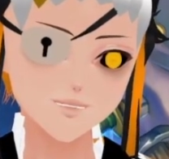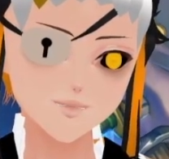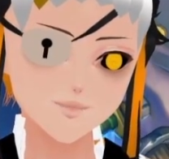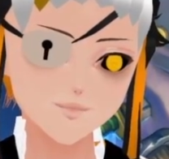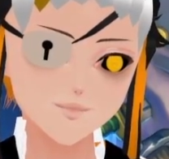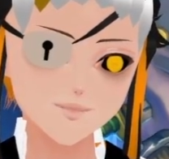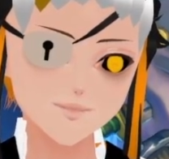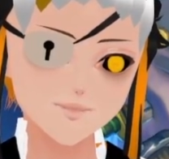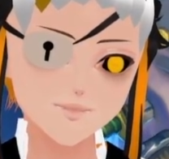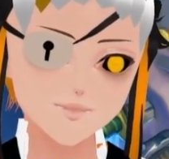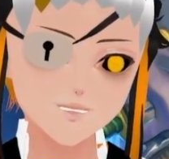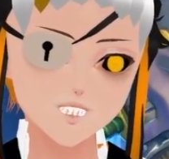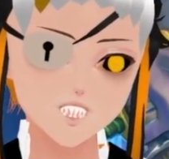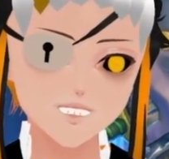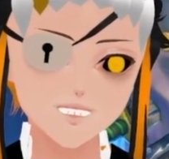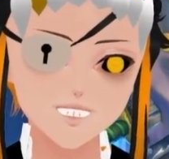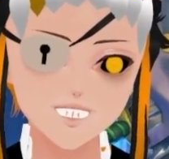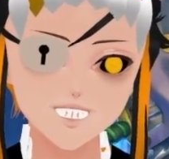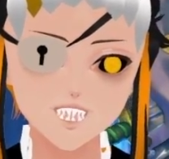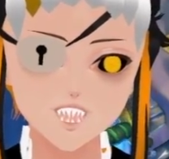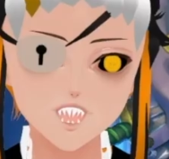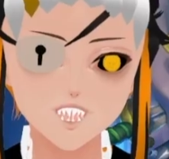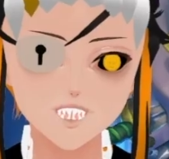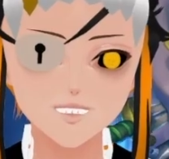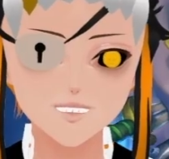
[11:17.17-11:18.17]
We're just going to
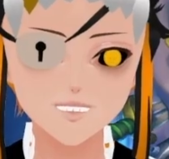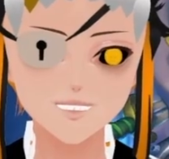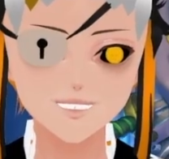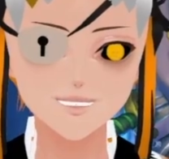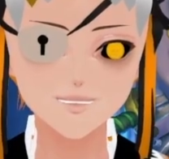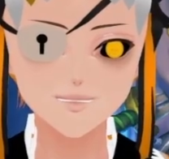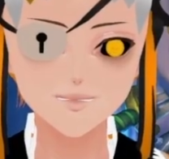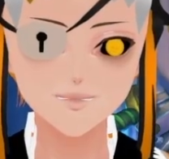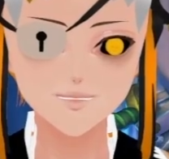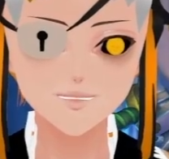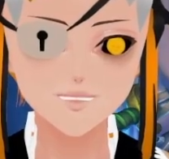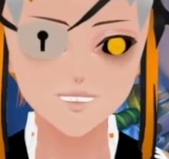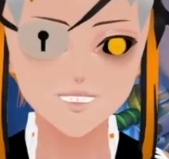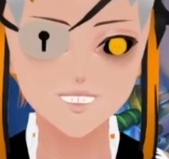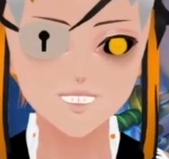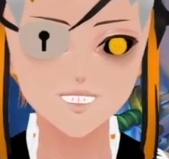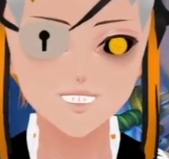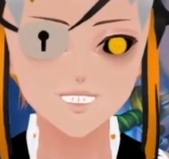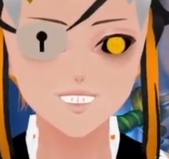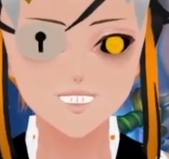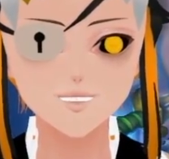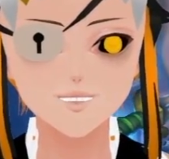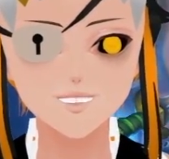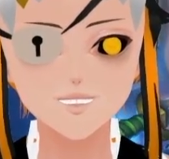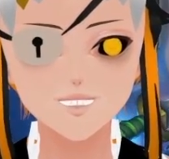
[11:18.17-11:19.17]
go face.
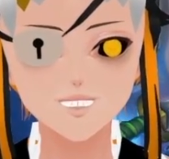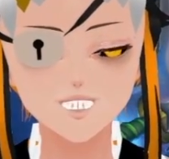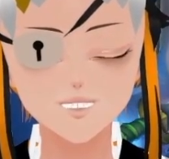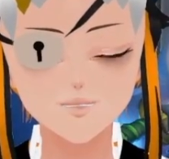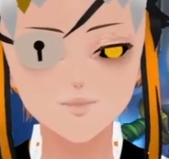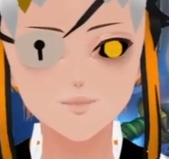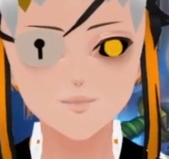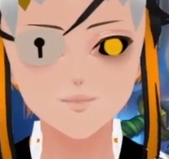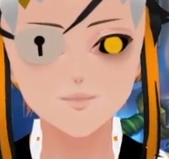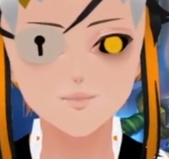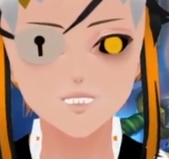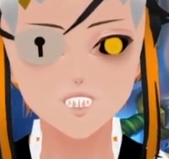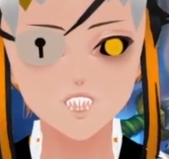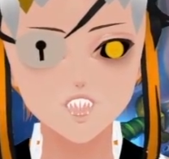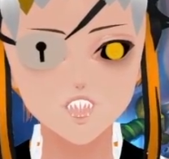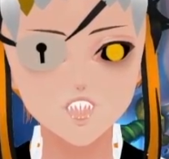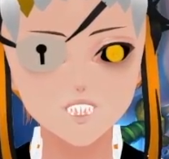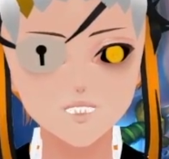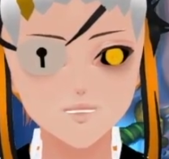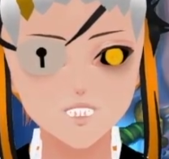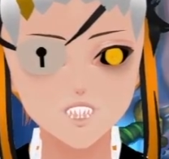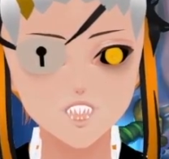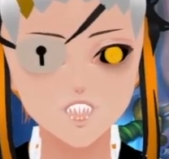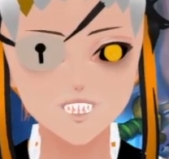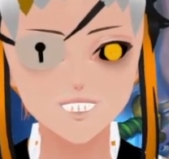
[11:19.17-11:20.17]
We, well,
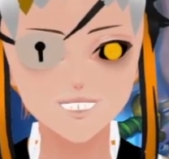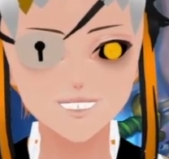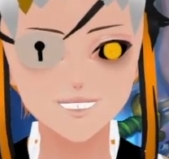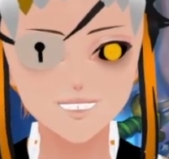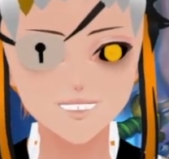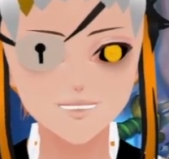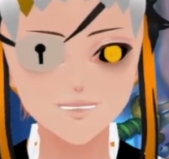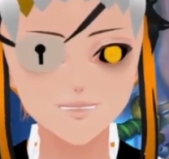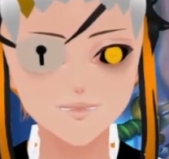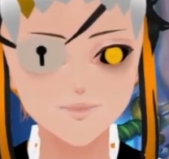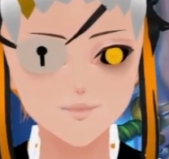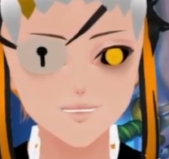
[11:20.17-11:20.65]
oh, that's